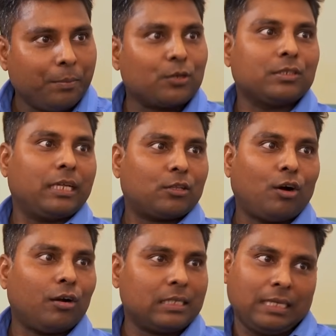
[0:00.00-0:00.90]
because they
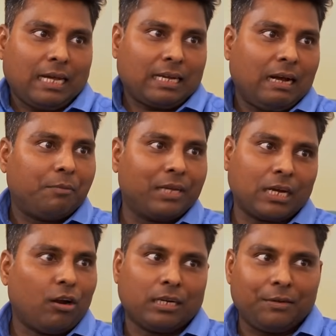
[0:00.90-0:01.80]
thought ki we
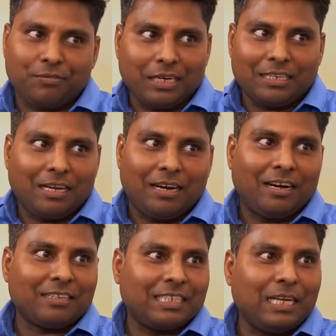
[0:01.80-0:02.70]
can't defeat
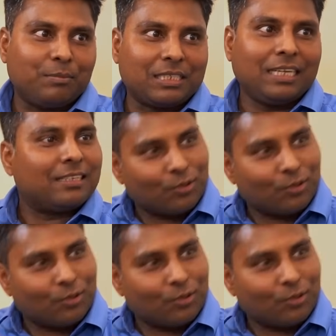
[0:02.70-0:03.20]
the TMC.